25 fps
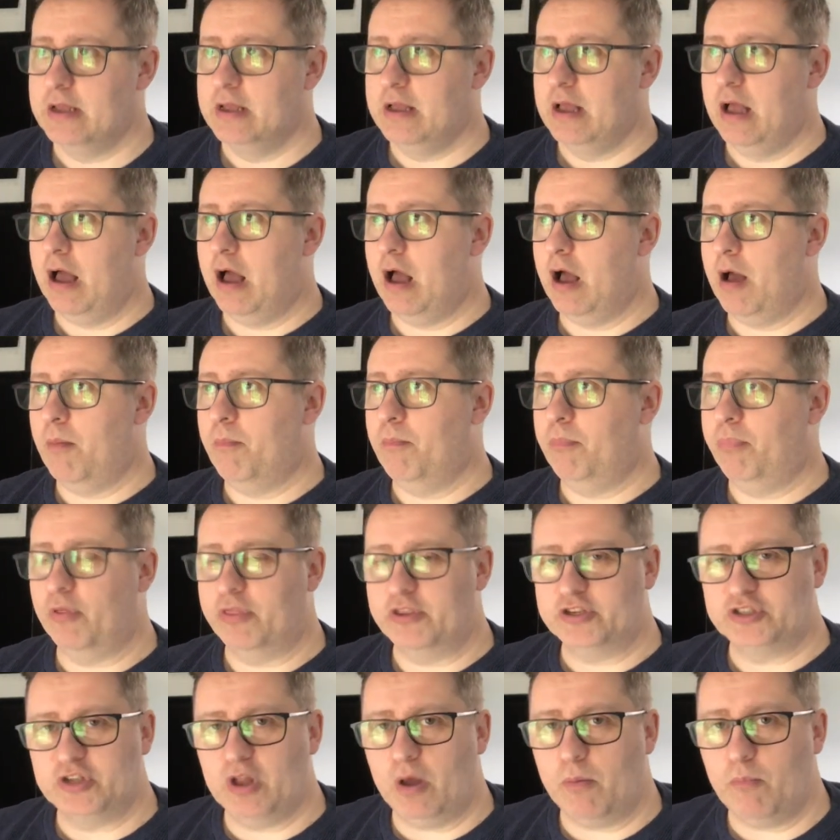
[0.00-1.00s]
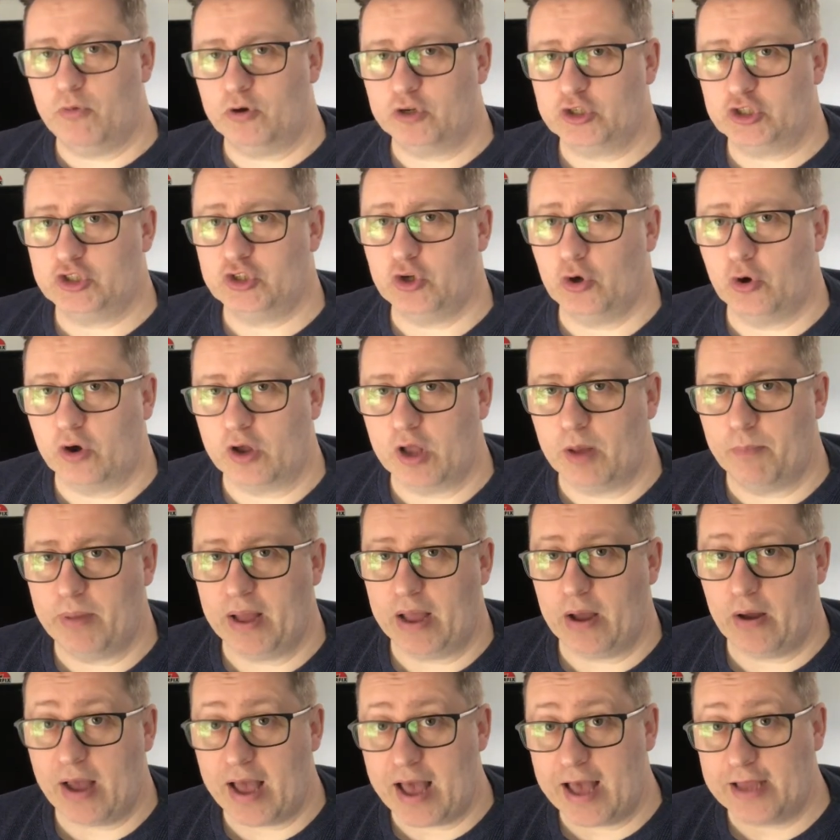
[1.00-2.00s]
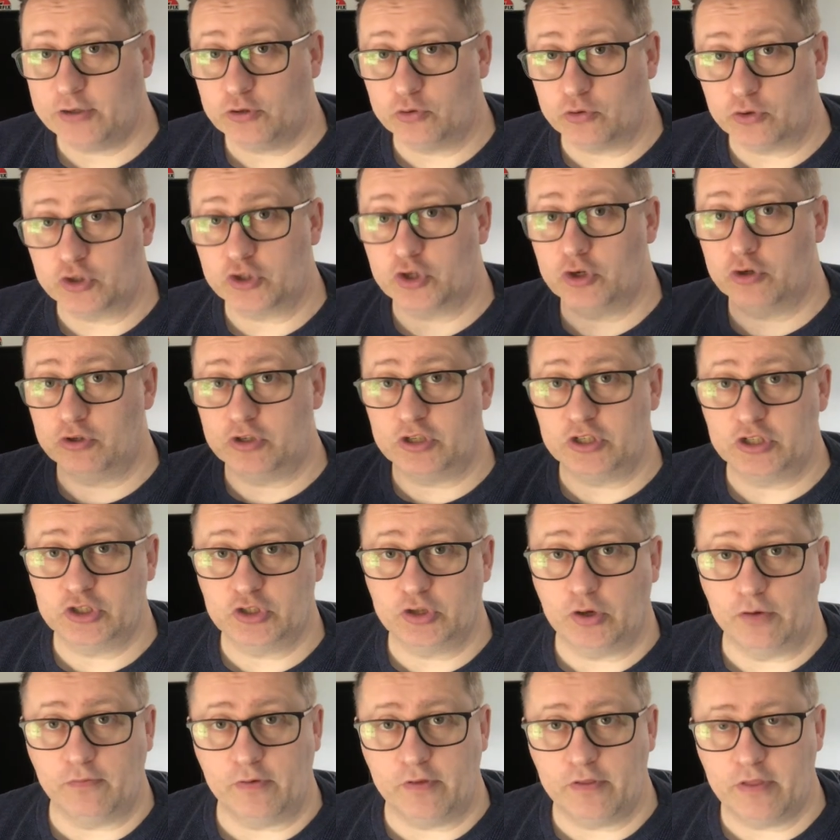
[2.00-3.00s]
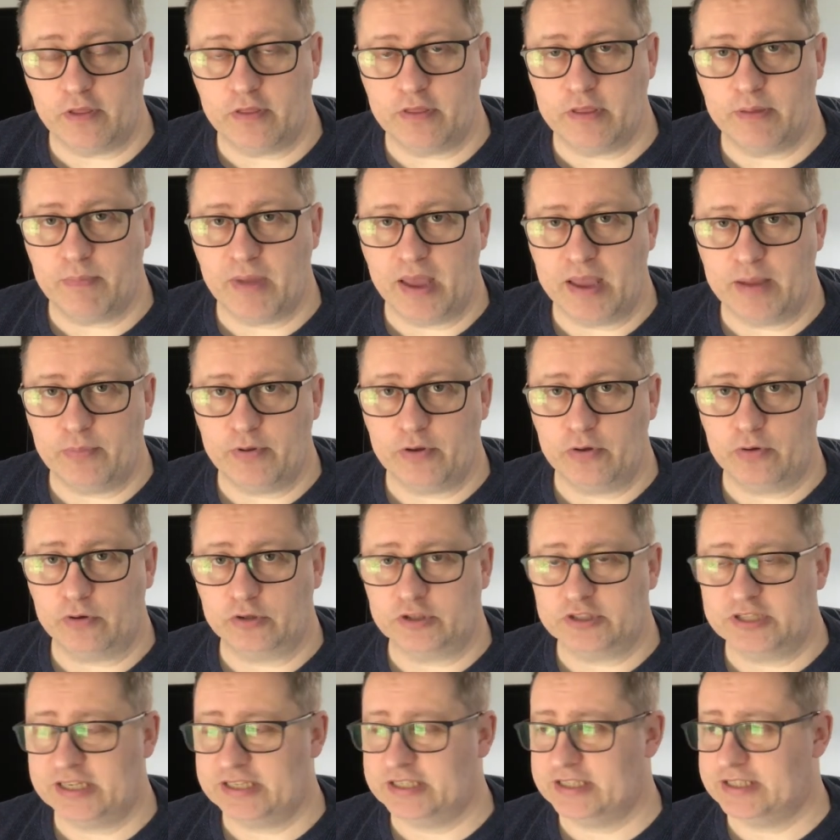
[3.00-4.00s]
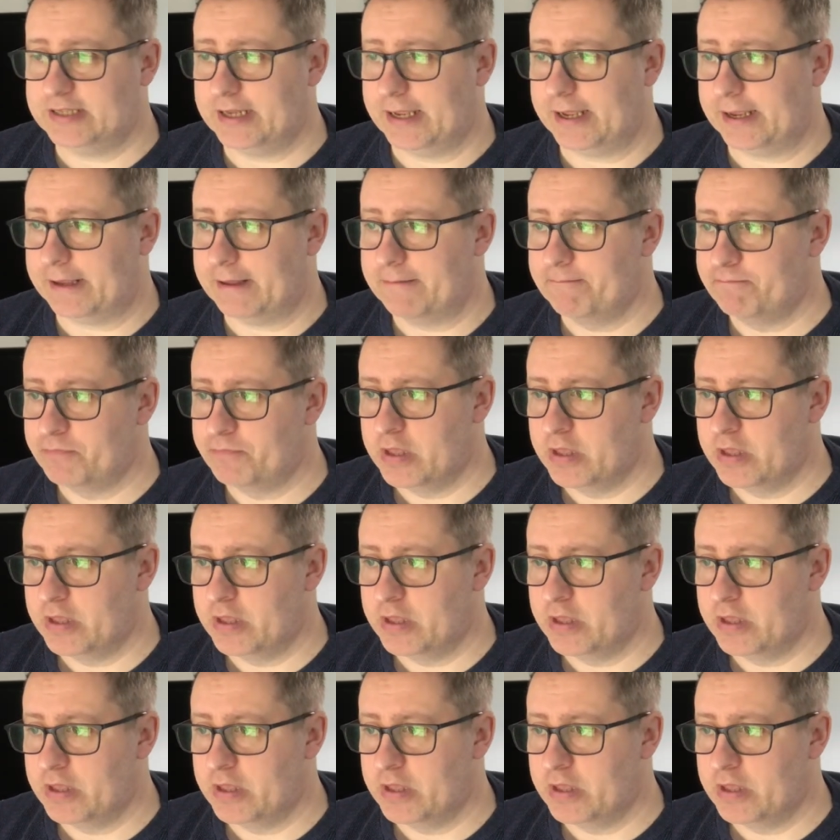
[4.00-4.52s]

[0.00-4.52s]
but there's not much talk about adults who discover that they may be autistic.